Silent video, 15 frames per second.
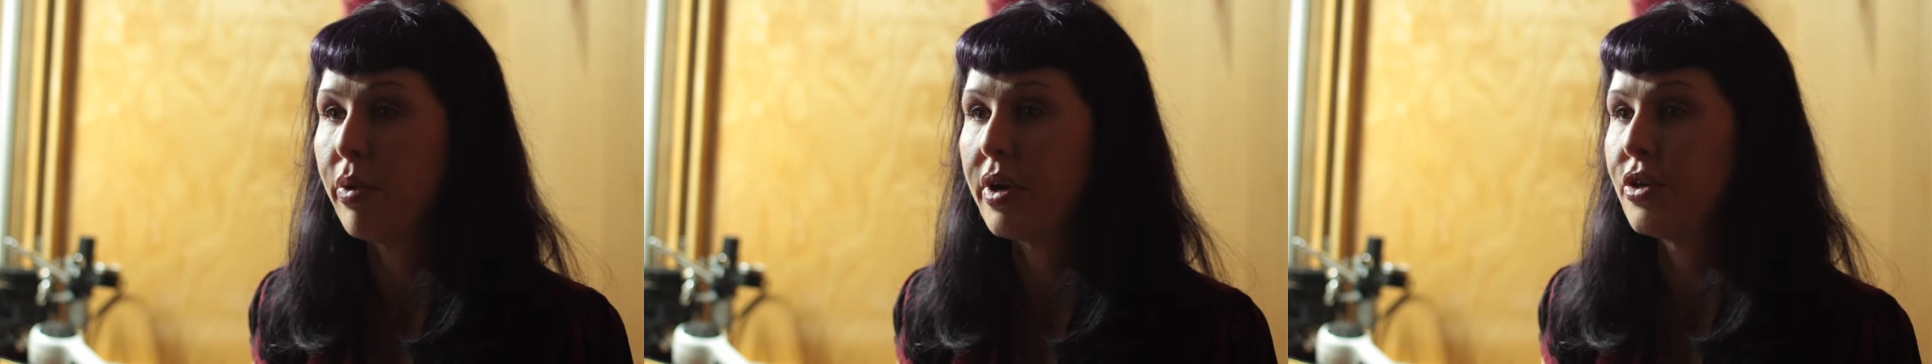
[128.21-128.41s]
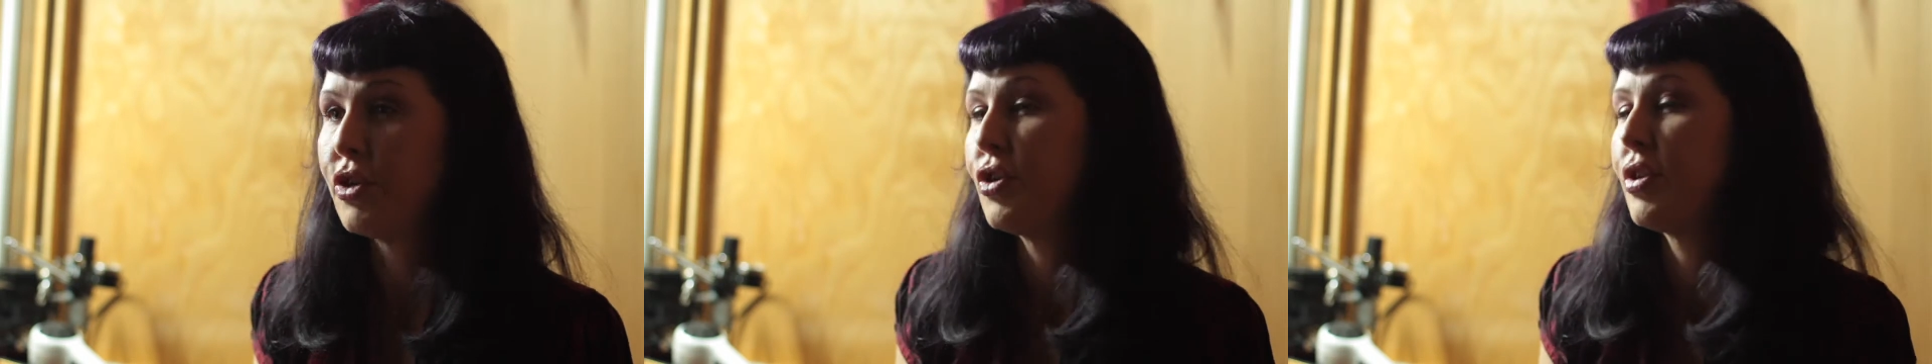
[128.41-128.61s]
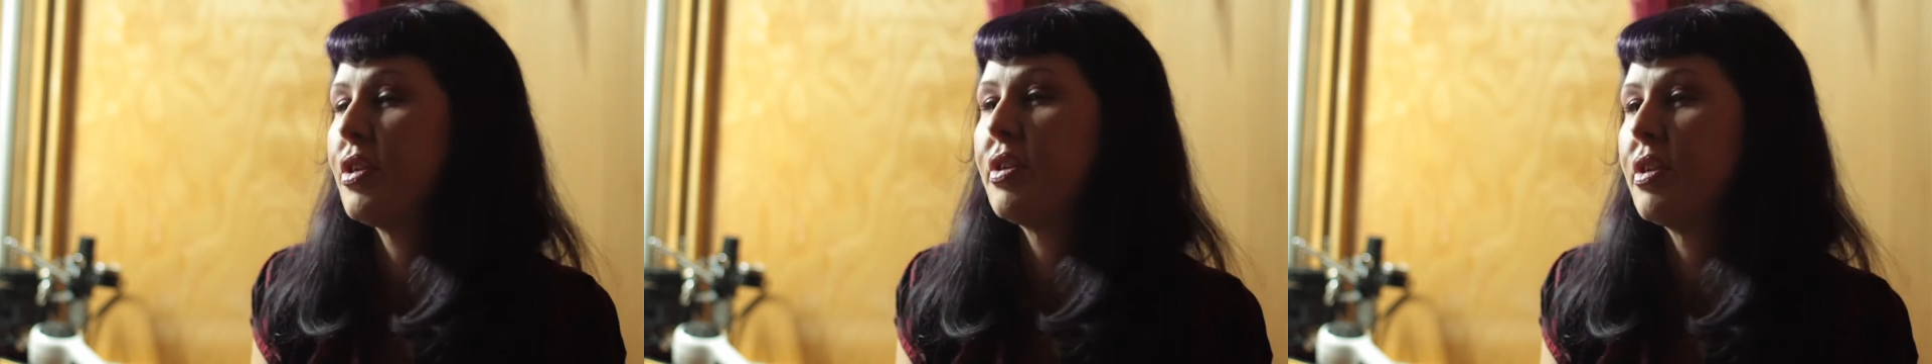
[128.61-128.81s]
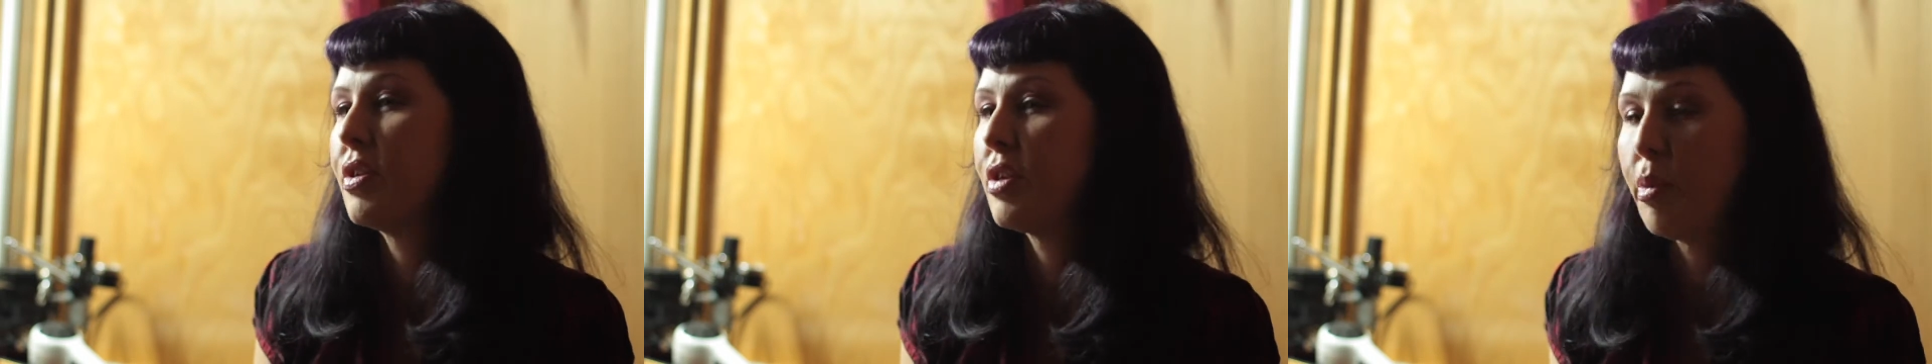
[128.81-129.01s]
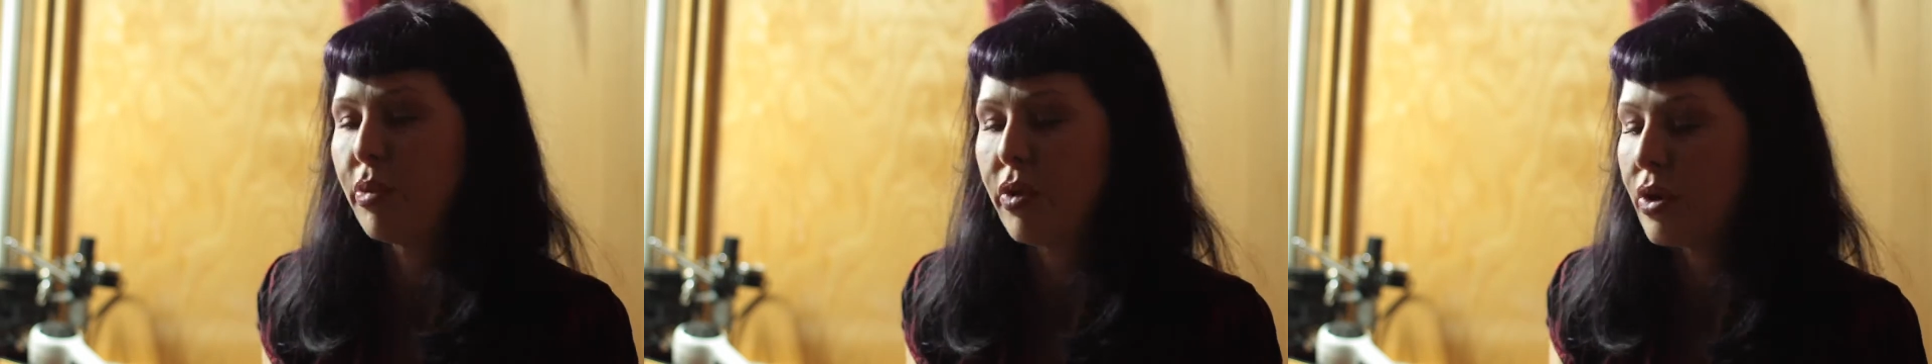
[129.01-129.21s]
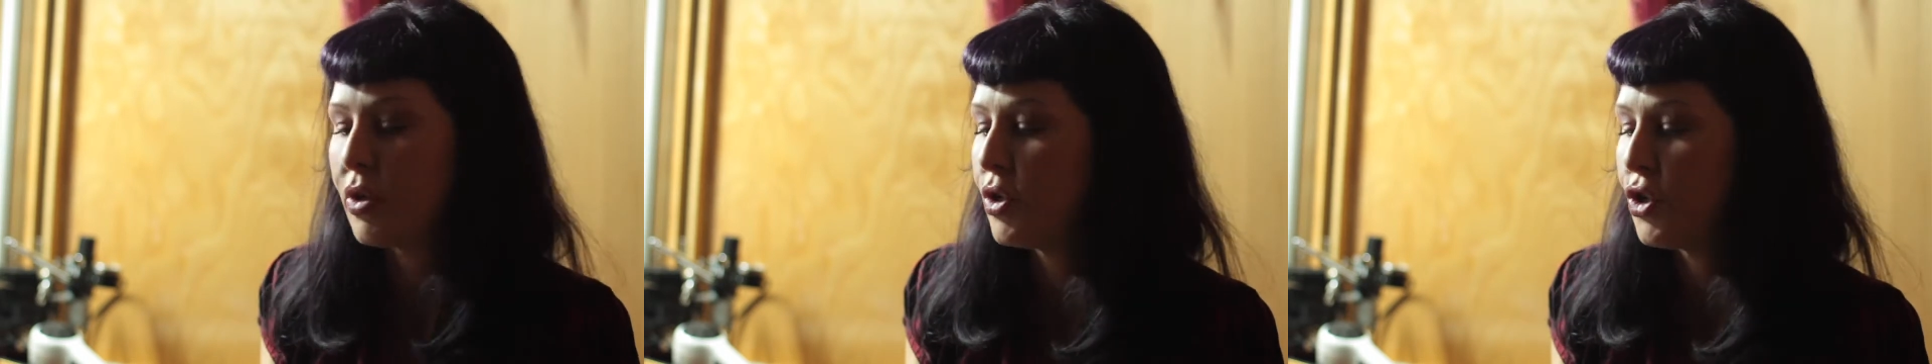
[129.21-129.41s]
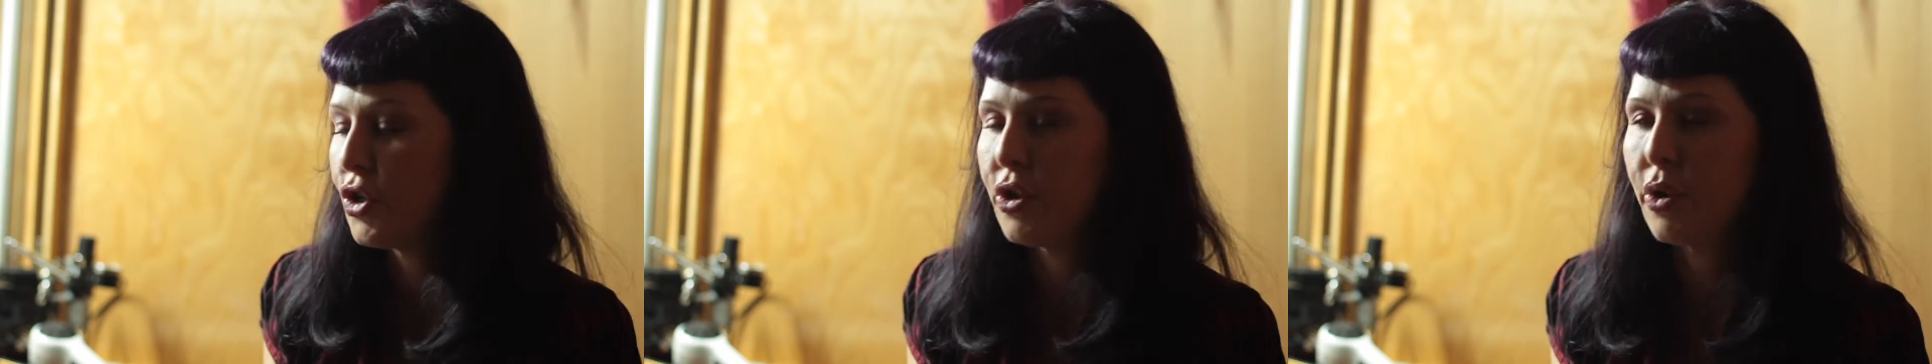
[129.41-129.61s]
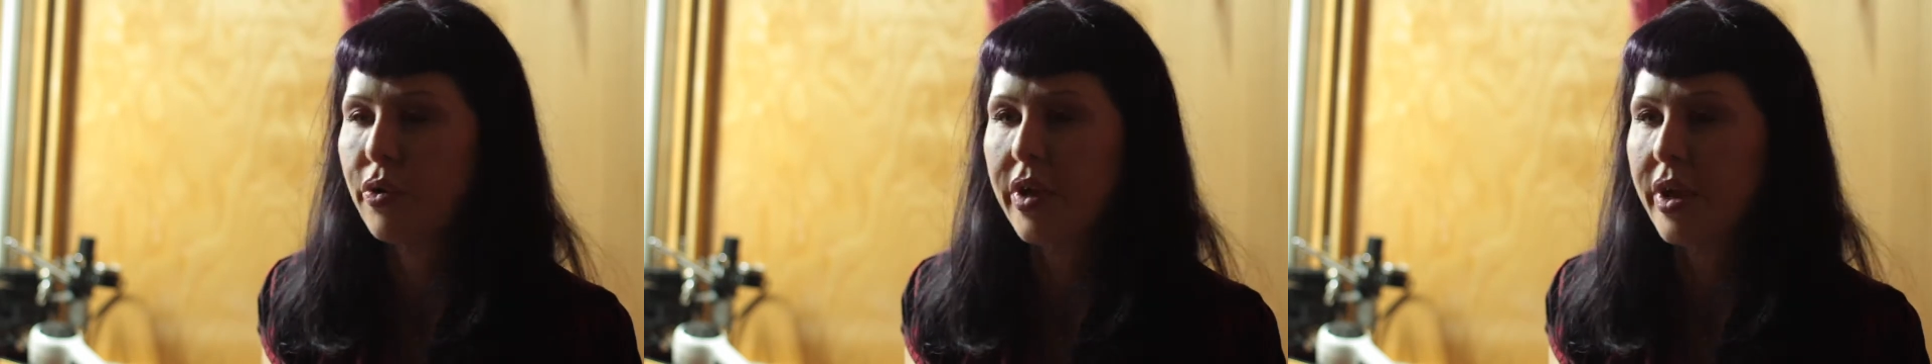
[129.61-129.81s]
but just something to
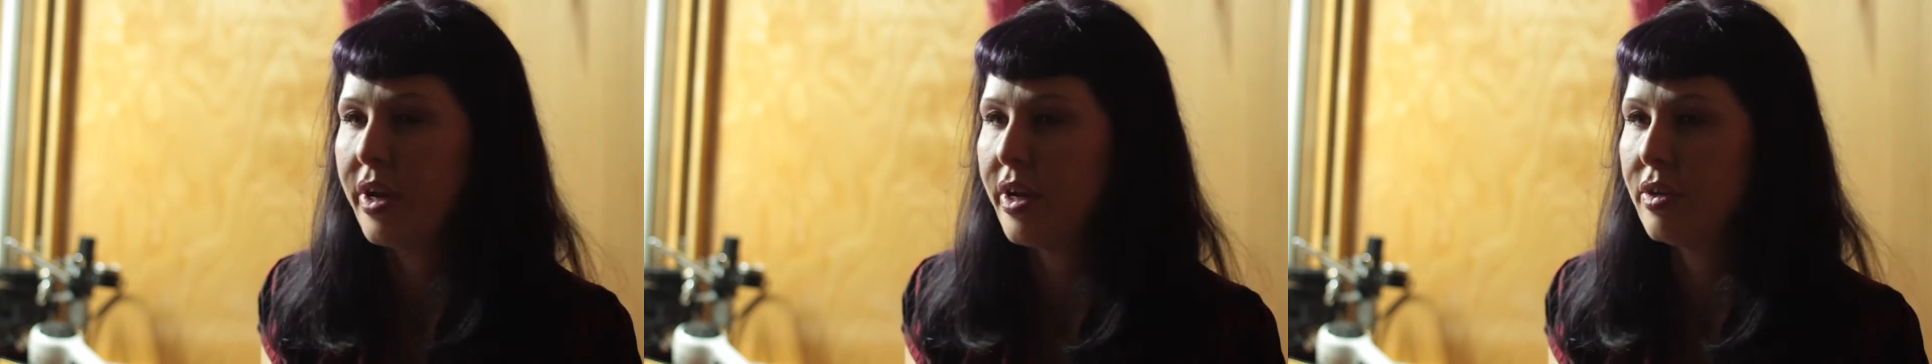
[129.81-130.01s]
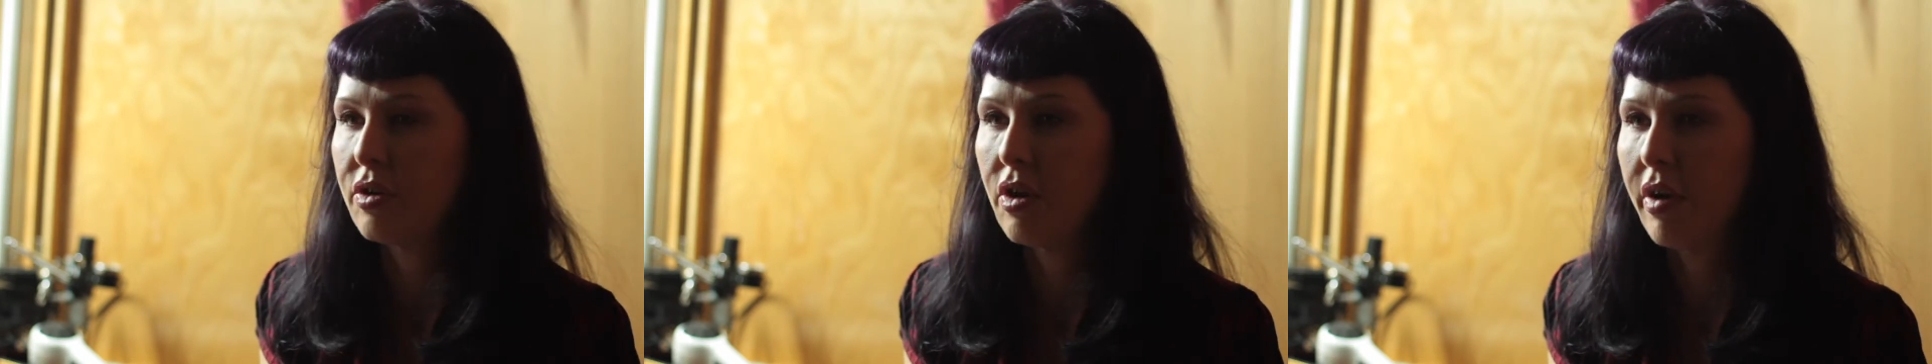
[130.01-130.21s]
show that he's